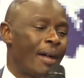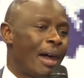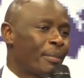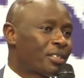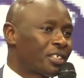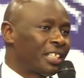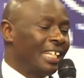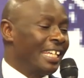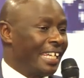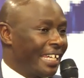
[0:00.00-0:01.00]
I'm
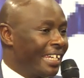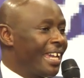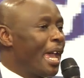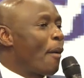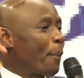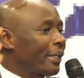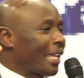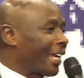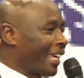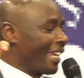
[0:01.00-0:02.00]
seeing a better